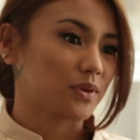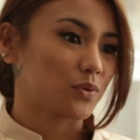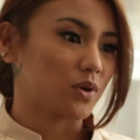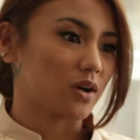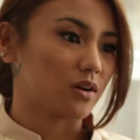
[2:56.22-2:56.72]

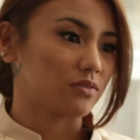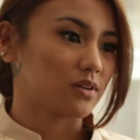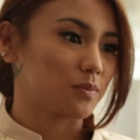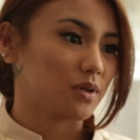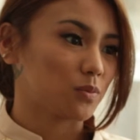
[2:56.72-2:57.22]
We are
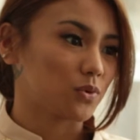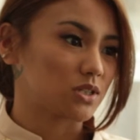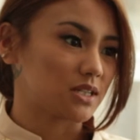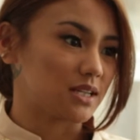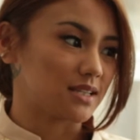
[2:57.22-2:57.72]
Filipino
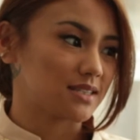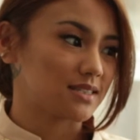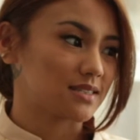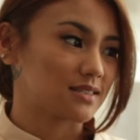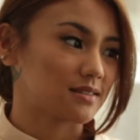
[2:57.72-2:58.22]
Portuguese,
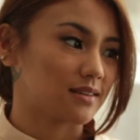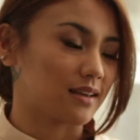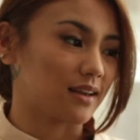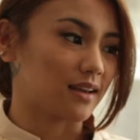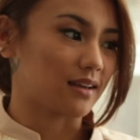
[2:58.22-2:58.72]

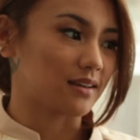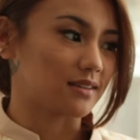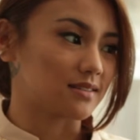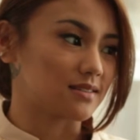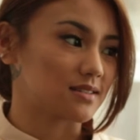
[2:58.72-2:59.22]

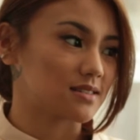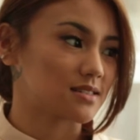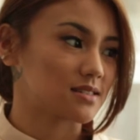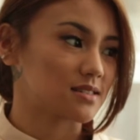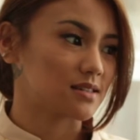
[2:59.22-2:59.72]
and
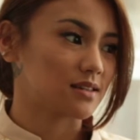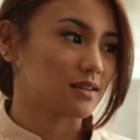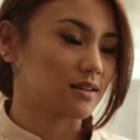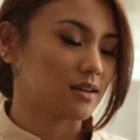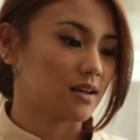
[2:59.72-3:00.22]

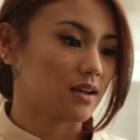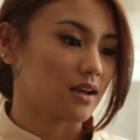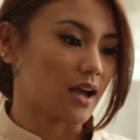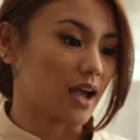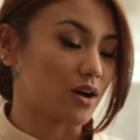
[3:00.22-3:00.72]

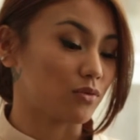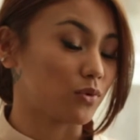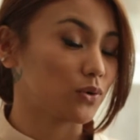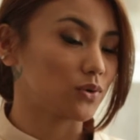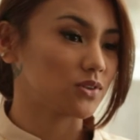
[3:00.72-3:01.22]
I have
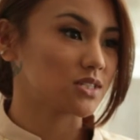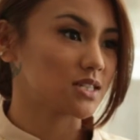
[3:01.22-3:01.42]
one older